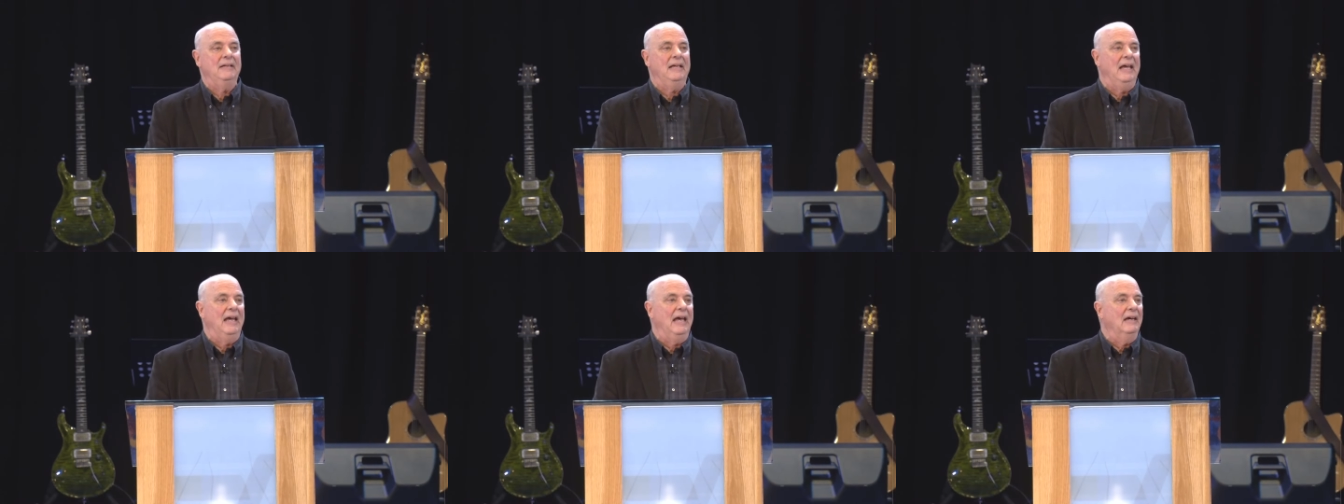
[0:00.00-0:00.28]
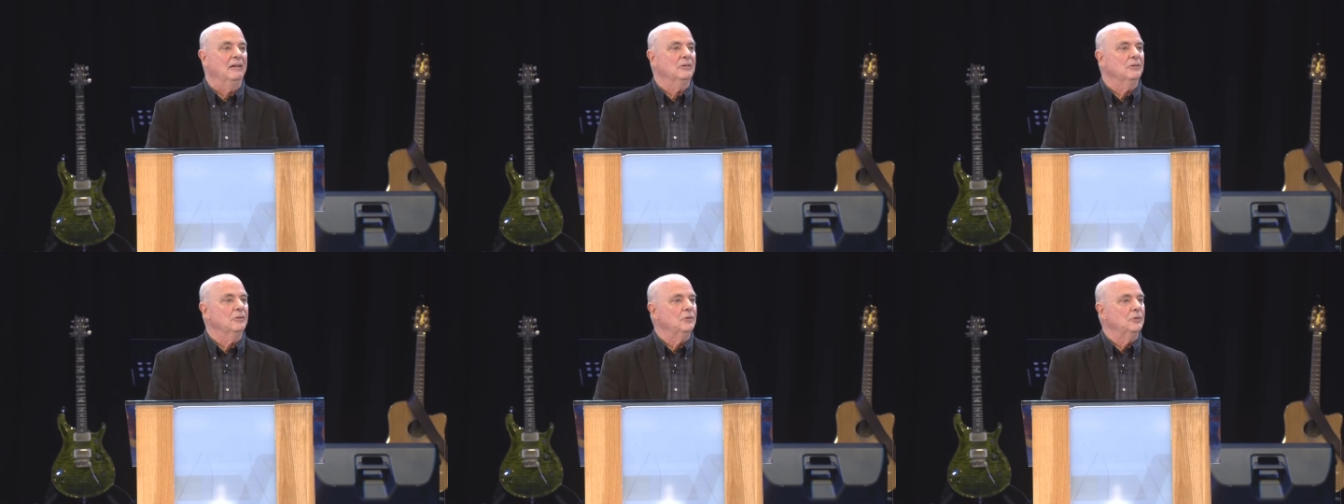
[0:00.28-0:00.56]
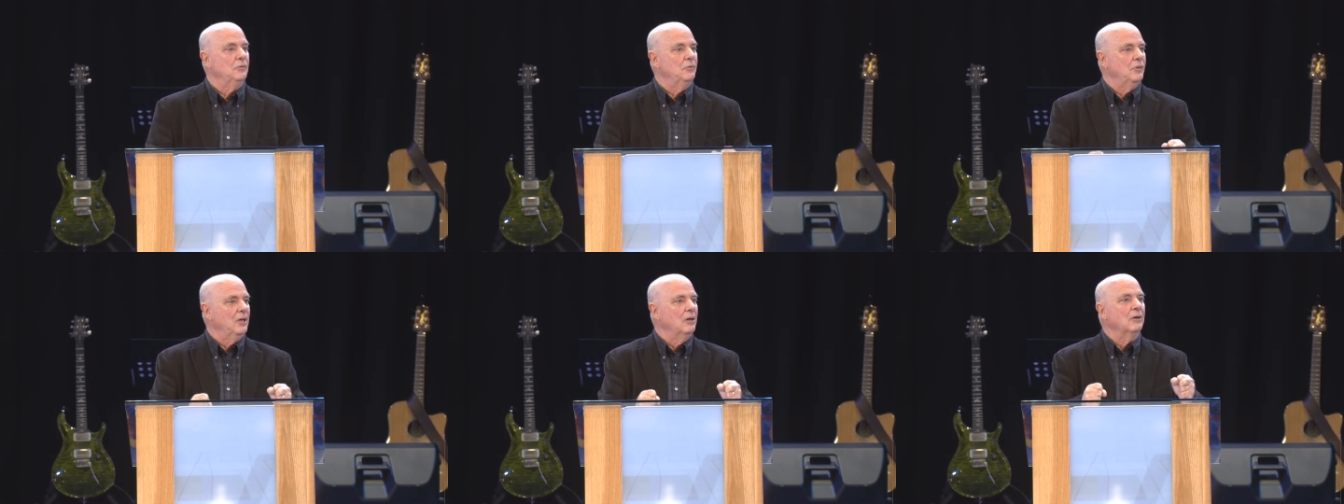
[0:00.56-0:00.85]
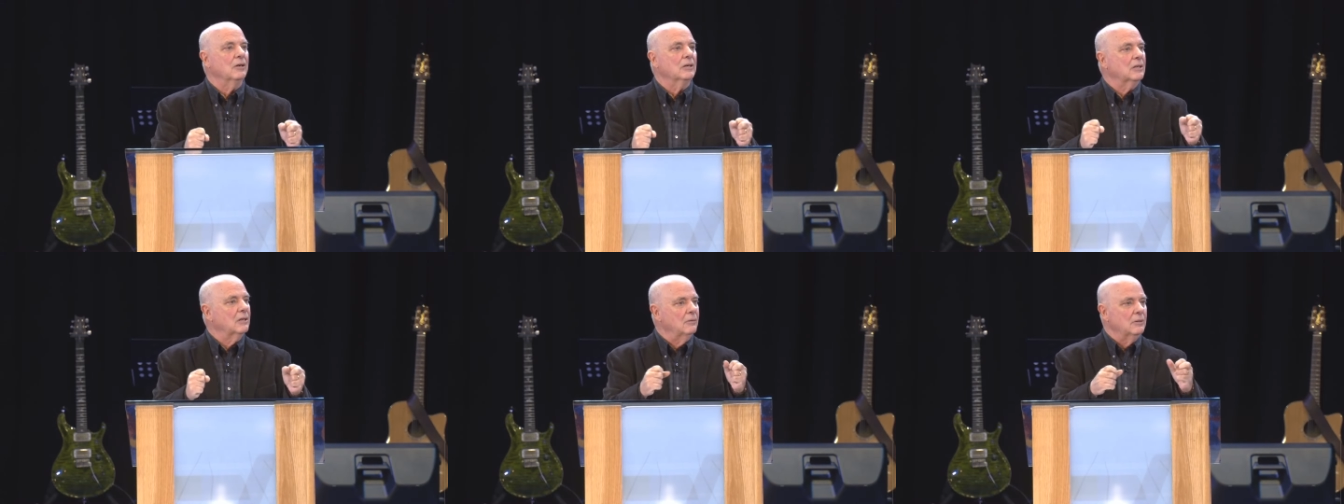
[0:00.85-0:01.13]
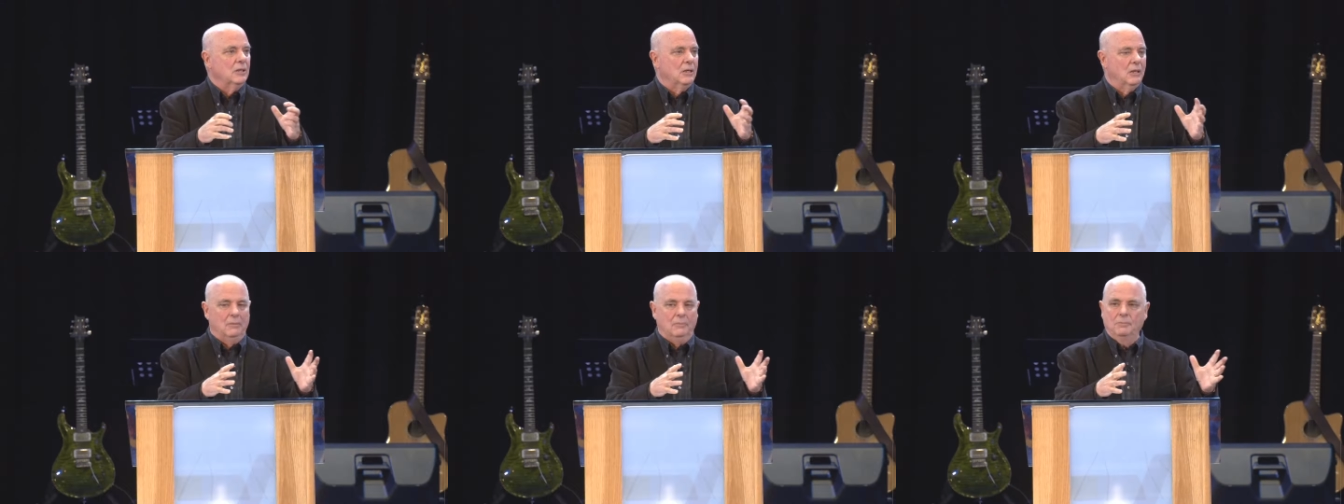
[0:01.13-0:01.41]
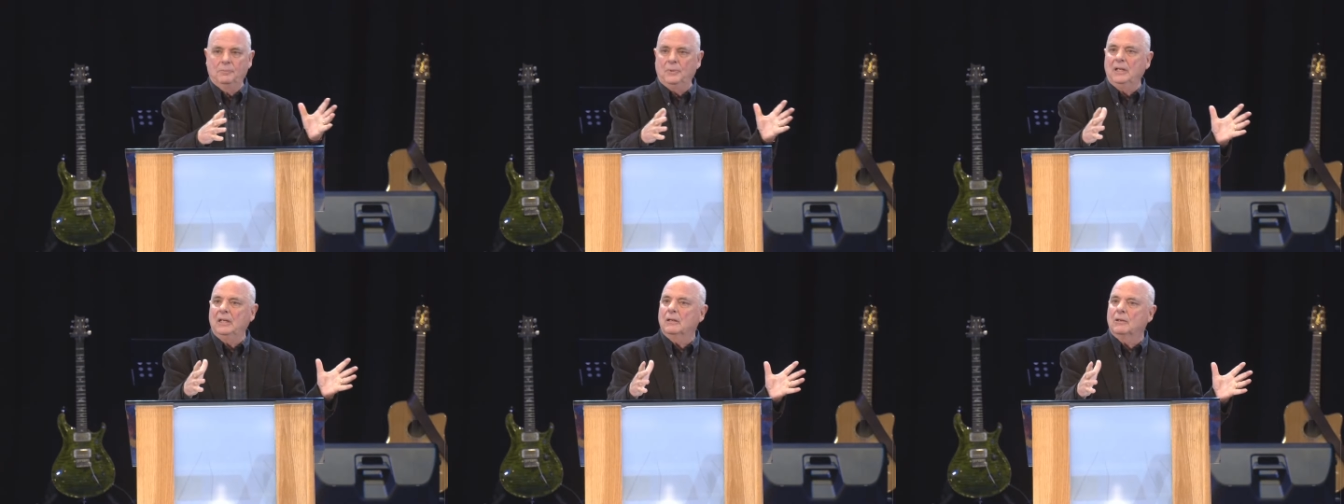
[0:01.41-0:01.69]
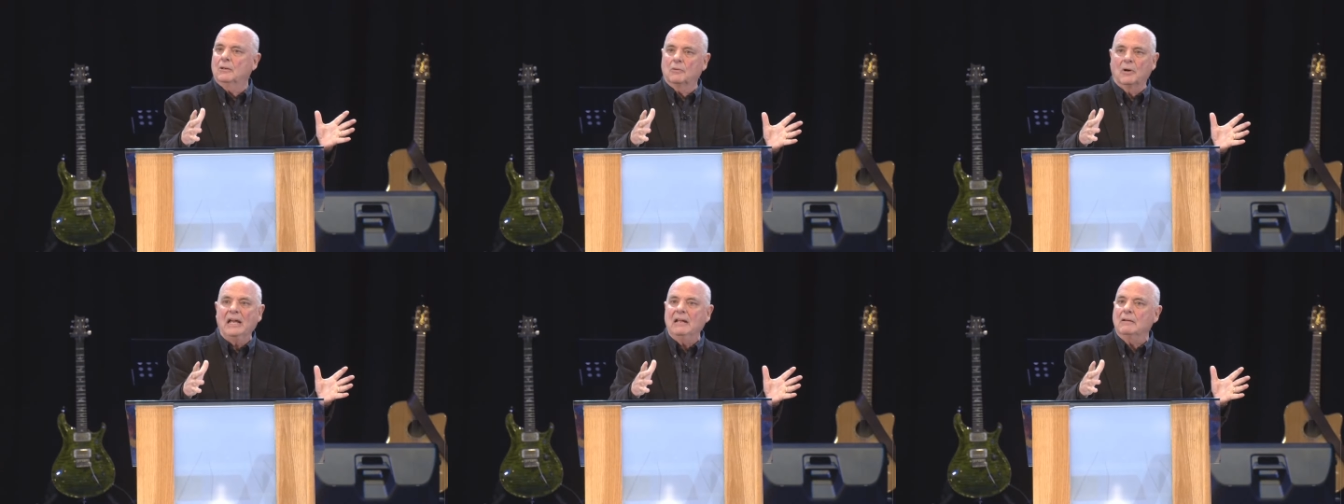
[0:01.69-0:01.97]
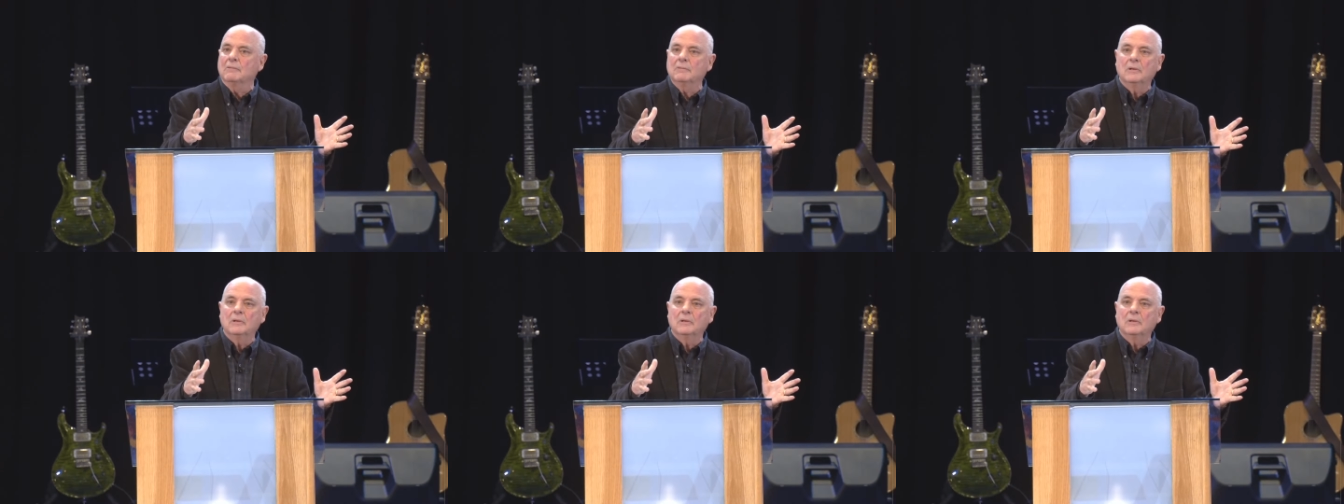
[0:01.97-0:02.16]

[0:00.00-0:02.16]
and there could be a great